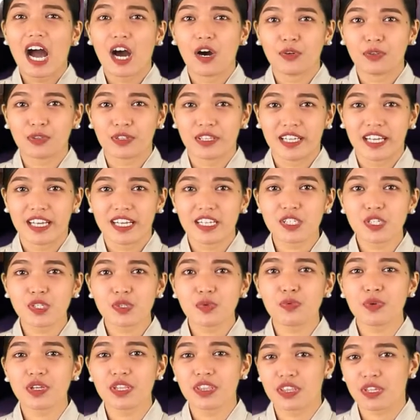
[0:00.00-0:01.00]

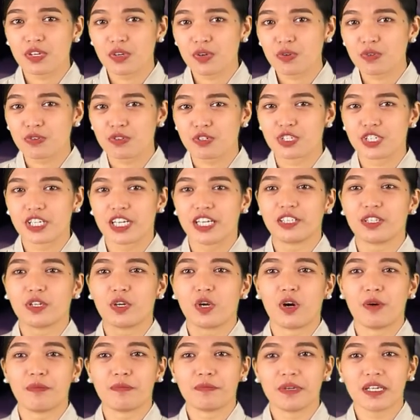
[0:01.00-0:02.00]
Outlets with huge
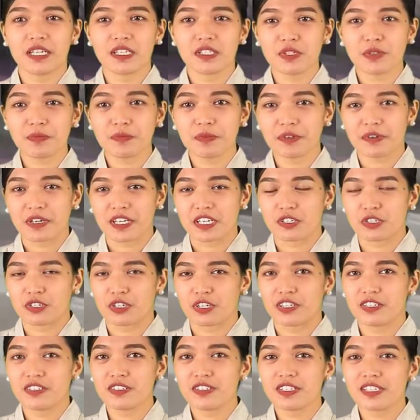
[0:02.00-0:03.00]
and complex
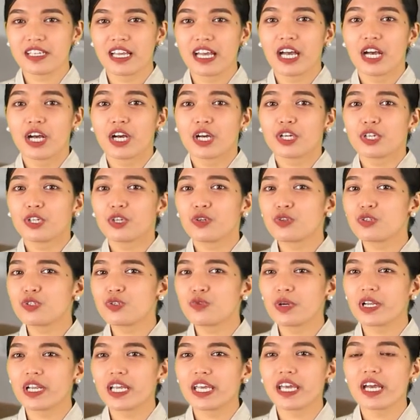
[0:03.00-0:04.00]
operations
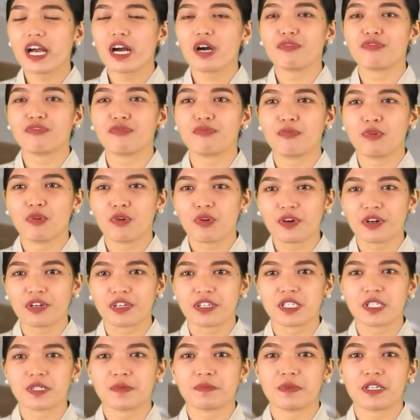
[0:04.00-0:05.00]
usually have
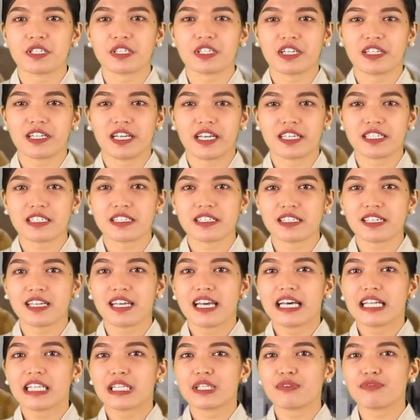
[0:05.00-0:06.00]
more specialized
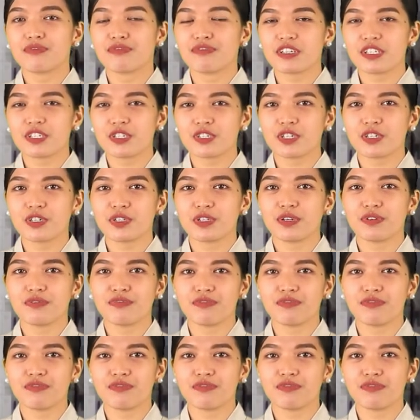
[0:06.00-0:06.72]
division